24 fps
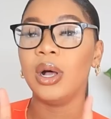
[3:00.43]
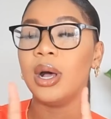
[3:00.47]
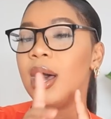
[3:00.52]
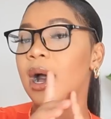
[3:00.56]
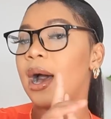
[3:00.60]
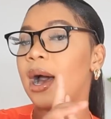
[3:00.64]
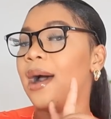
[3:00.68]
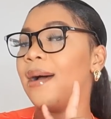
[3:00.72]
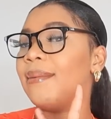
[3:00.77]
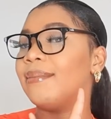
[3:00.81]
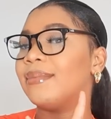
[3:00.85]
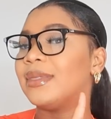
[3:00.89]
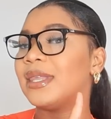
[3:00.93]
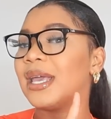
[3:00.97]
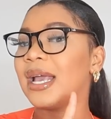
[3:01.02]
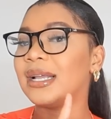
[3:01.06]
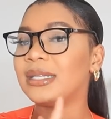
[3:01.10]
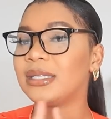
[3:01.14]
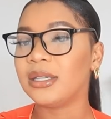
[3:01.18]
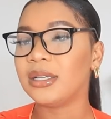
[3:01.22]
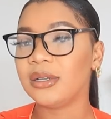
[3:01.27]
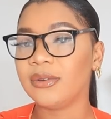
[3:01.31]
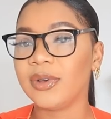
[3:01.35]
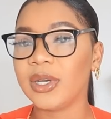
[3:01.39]
Their
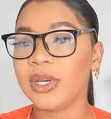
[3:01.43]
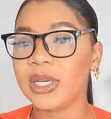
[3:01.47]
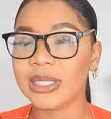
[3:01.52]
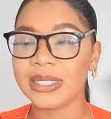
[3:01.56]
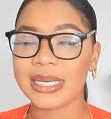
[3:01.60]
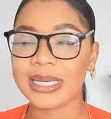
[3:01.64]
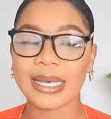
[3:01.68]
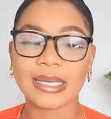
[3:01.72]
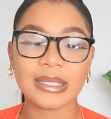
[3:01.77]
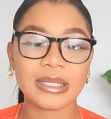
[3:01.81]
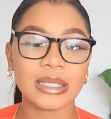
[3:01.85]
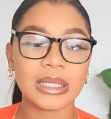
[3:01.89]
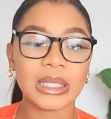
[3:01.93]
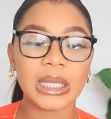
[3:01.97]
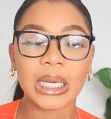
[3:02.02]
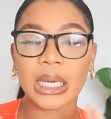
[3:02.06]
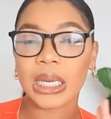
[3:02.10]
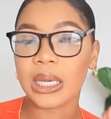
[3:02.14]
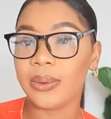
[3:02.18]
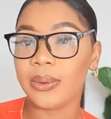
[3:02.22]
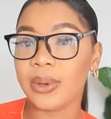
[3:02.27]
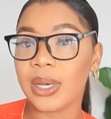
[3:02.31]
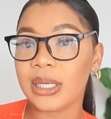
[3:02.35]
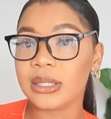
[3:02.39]
delivery takes
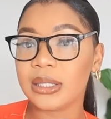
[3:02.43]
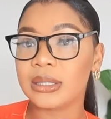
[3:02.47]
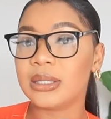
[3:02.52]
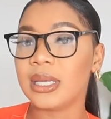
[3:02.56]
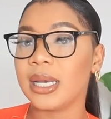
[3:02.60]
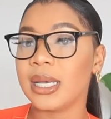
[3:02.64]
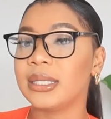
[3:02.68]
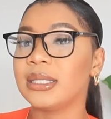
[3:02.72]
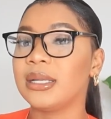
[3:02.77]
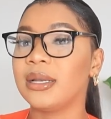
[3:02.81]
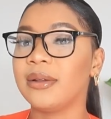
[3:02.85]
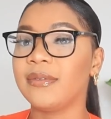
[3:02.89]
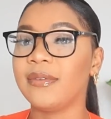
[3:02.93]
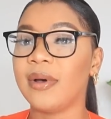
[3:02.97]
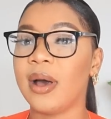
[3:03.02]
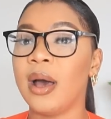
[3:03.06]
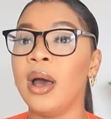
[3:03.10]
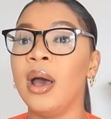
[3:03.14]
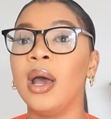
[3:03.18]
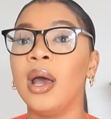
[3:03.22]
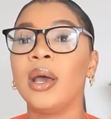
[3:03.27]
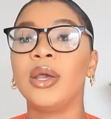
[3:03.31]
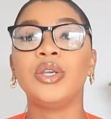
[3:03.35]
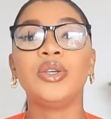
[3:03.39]
3 weeks. They deliver
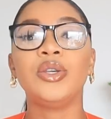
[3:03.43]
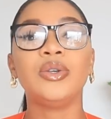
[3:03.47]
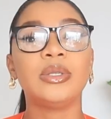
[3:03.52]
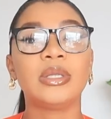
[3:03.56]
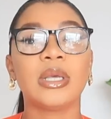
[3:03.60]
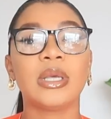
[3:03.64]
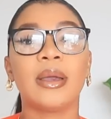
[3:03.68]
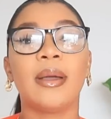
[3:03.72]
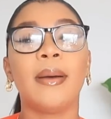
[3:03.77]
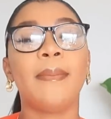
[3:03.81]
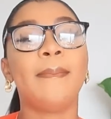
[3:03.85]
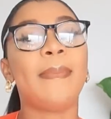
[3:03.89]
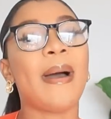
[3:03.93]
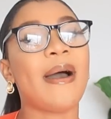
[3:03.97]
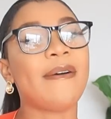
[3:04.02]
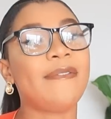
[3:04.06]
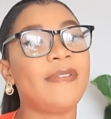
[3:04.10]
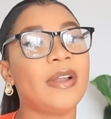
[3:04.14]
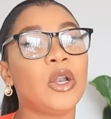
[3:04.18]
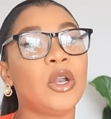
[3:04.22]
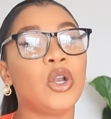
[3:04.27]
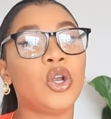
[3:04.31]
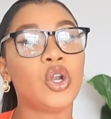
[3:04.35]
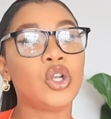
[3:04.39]
using
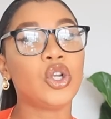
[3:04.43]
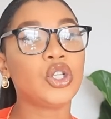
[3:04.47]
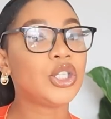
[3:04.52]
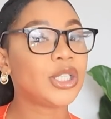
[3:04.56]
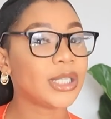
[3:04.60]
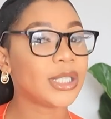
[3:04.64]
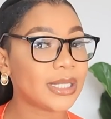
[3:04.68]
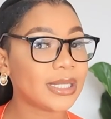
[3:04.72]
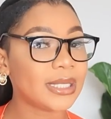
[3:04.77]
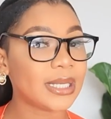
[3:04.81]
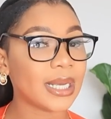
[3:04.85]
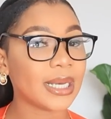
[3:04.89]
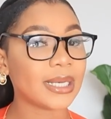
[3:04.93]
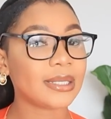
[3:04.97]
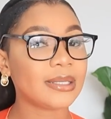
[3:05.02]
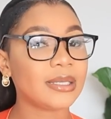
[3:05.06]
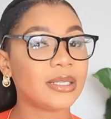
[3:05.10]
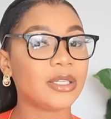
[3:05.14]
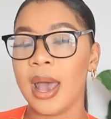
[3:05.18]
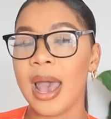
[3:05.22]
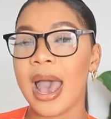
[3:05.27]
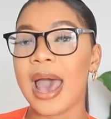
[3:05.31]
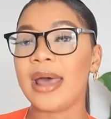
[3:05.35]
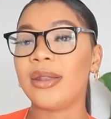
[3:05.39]
Buffalo Logistics.
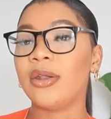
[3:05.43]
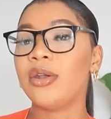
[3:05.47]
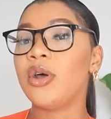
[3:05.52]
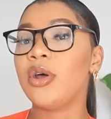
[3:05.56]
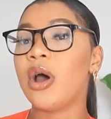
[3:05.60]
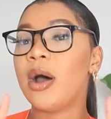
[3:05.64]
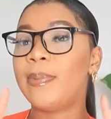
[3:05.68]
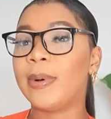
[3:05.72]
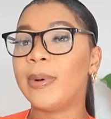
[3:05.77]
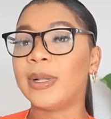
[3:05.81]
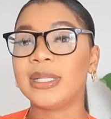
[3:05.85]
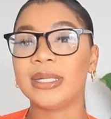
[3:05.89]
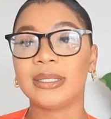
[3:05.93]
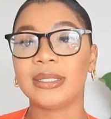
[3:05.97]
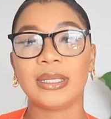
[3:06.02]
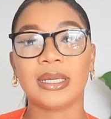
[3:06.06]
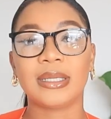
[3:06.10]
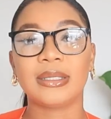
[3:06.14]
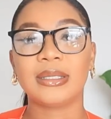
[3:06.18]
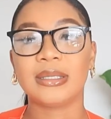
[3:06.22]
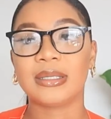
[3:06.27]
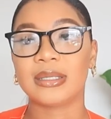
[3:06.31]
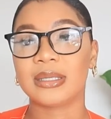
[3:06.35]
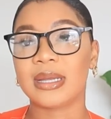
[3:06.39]
I don't know about the
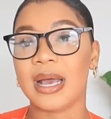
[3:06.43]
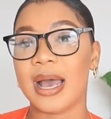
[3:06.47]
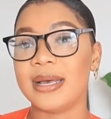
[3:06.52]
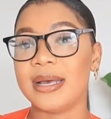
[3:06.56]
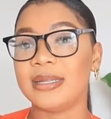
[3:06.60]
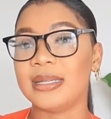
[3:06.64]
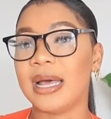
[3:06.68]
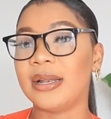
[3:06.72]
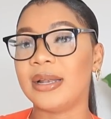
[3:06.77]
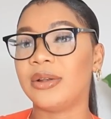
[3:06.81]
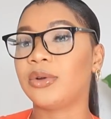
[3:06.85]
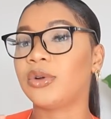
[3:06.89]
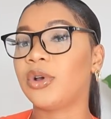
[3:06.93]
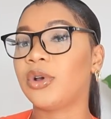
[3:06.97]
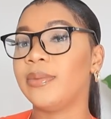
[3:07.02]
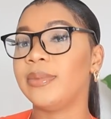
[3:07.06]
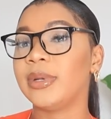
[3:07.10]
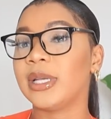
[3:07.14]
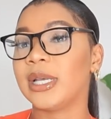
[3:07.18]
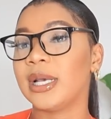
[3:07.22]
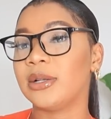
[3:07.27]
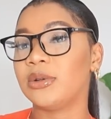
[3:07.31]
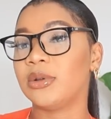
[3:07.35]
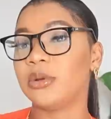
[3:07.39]
Texas guys. I don't
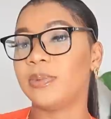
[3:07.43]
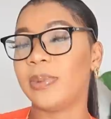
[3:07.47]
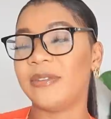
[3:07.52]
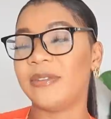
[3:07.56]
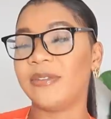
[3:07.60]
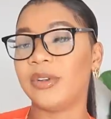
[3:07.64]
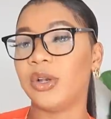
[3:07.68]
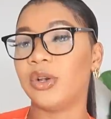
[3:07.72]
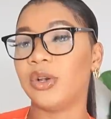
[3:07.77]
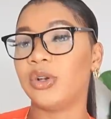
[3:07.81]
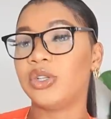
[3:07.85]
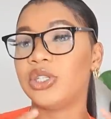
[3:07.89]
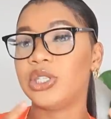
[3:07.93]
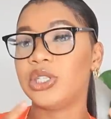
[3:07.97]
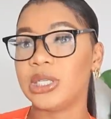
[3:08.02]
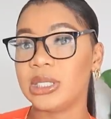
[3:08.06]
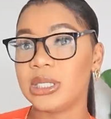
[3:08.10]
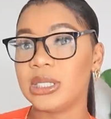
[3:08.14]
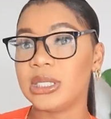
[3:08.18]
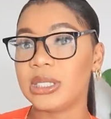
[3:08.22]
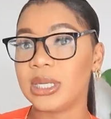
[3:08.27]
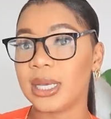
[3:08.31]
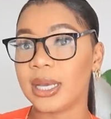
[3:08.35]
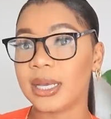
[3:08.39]
communicate with Buffalo
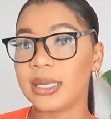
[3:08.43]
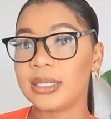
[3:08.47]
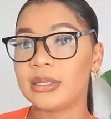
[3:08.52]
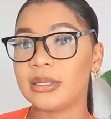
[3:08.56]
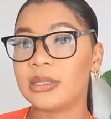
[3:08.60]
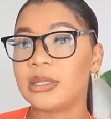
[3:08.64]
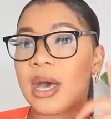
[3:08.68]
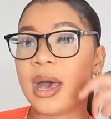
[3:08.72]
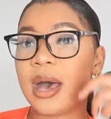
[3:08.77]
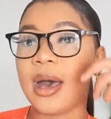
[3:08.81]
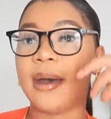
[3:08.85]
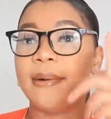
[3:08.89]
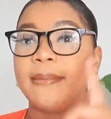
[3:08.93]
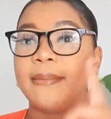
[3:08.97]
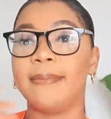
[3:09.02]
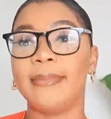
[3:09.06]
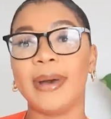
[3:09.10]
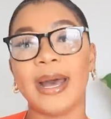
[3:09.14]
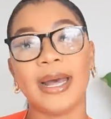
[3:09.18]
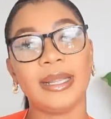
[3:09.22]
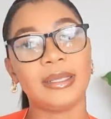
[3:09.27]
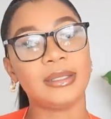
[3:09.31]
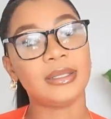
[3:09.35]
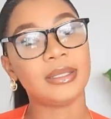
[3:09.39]
Logistics,
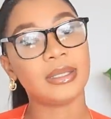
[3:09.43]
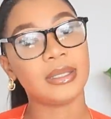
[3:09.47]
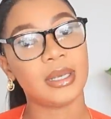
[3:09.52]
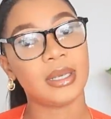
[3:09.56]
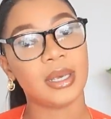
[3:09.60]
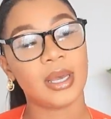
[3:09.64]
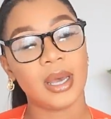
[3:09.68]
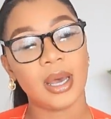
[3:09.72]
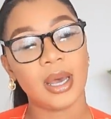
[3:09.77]
but